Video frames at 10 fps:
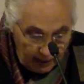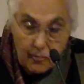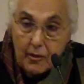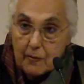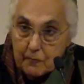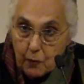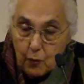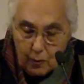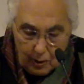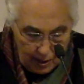
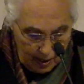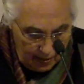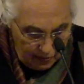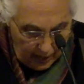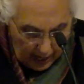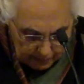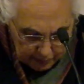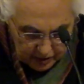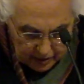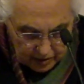Therefore, the
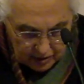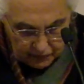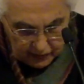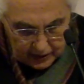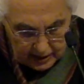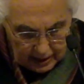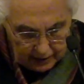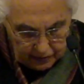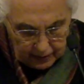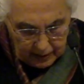absence of this
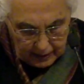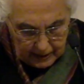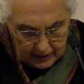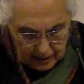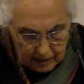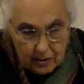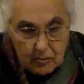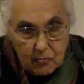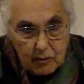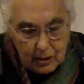ethic in
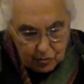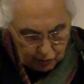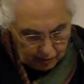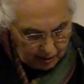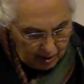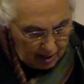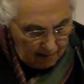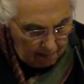Indian religion